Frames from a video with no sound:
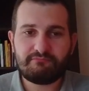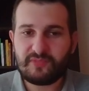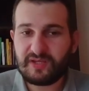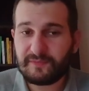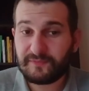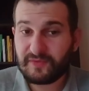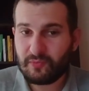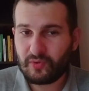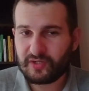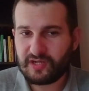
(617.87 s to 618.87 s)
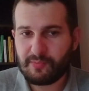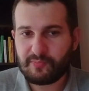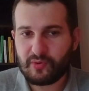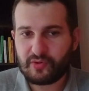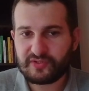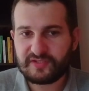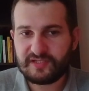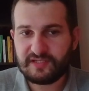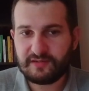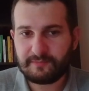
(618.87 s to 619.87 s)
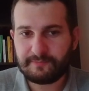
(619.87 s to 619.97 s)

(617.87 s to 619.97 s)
If there were double pawns here,